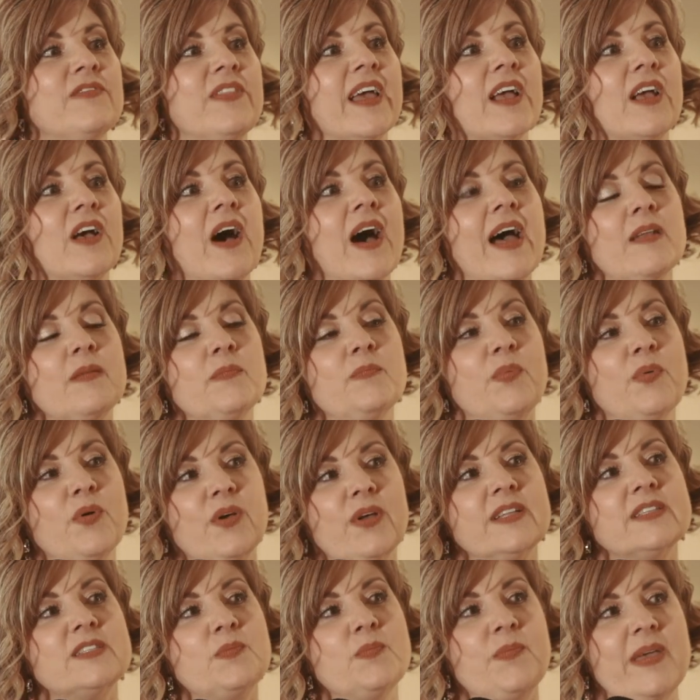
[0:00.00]
that God
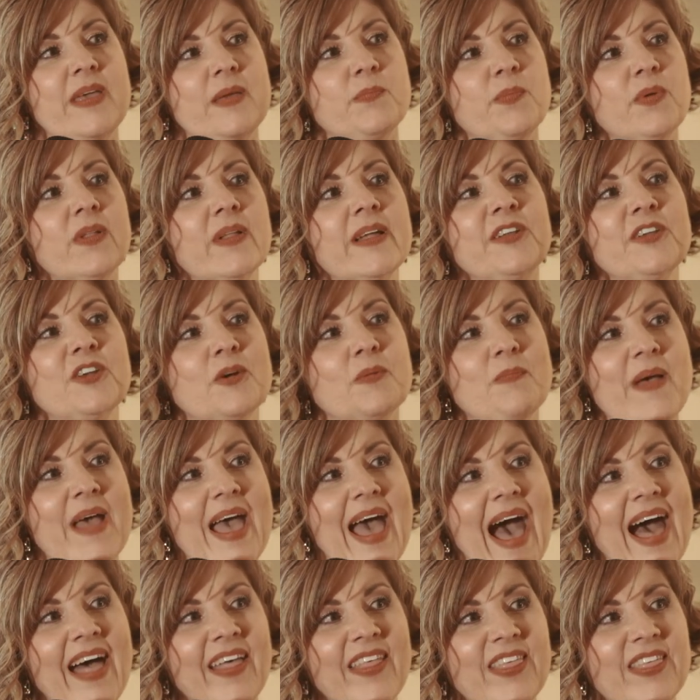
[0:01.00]
puts people in your
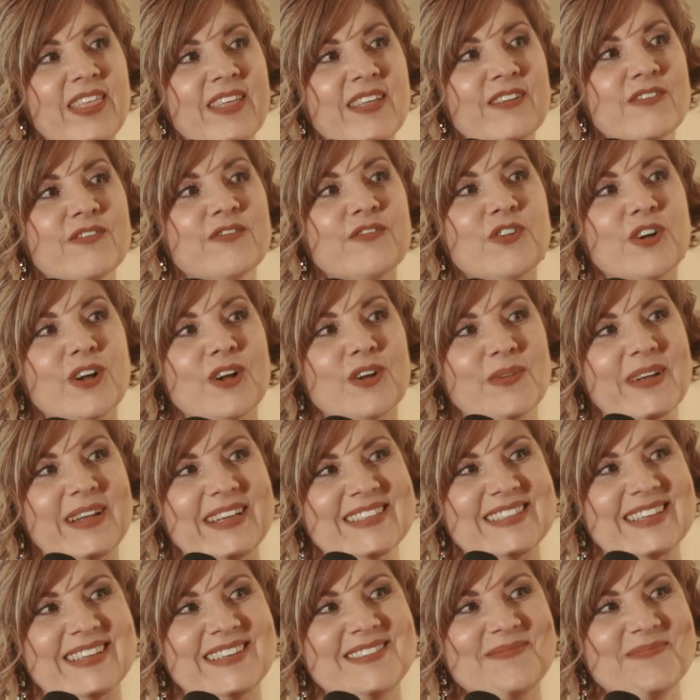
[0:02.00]
path for a
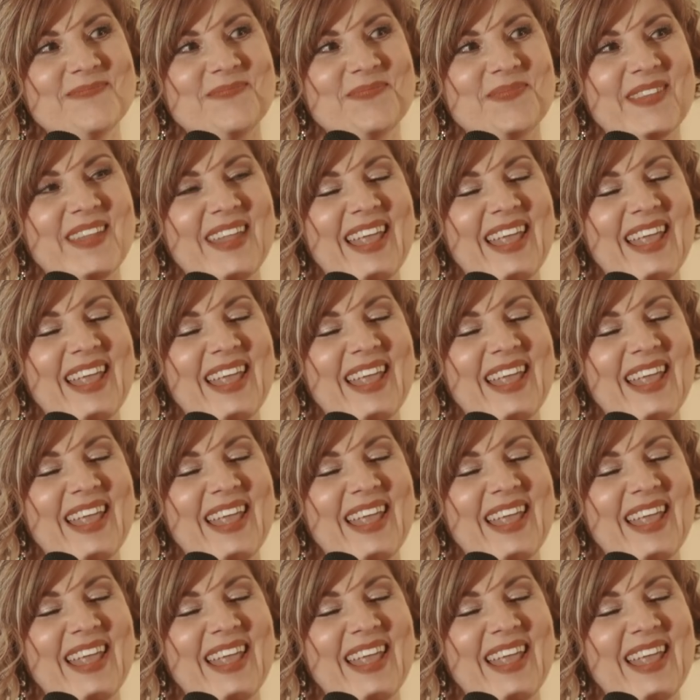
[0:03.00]
reason.